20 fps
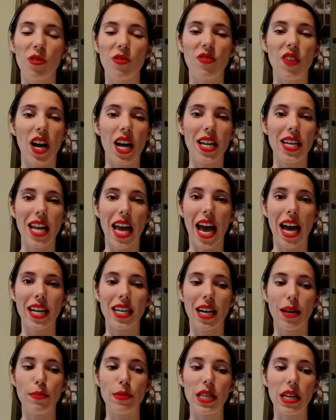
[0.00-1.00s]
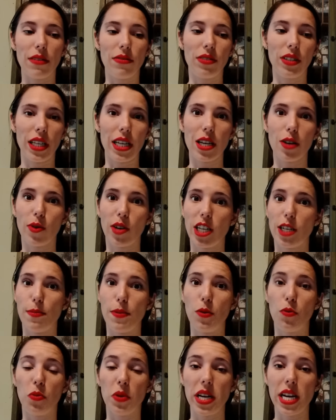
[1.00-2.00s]
fun. And I'm definitely going to
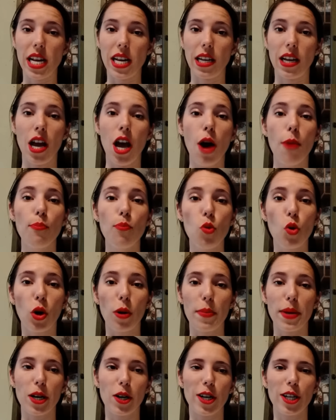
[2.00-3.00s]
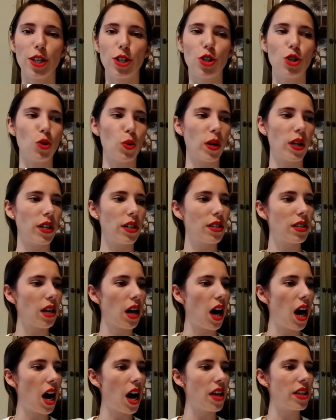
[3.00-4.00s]
be reading more Mary Stuart.
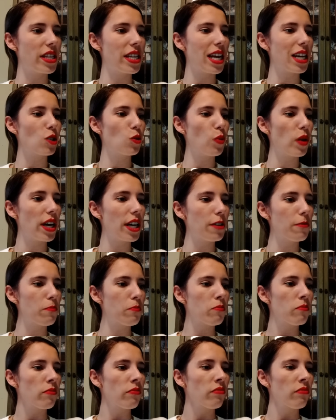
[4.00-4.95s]
The next one